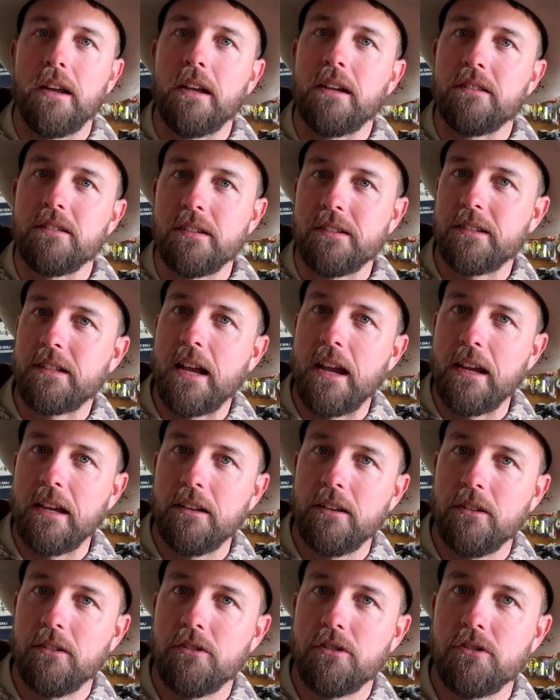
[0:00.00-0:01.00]
It's staying
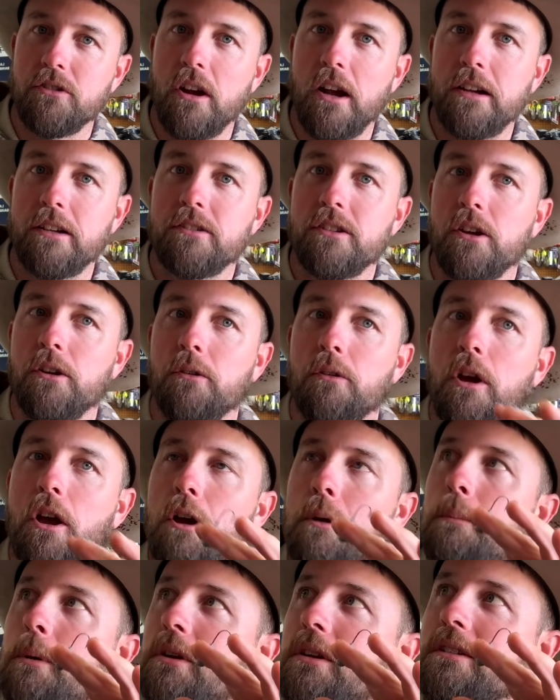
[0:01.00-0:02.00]
in the strike zone,
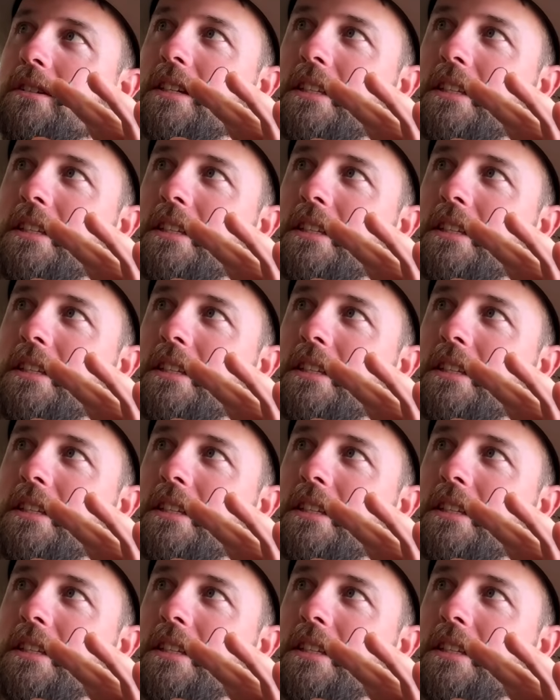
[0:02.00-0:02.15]
but it's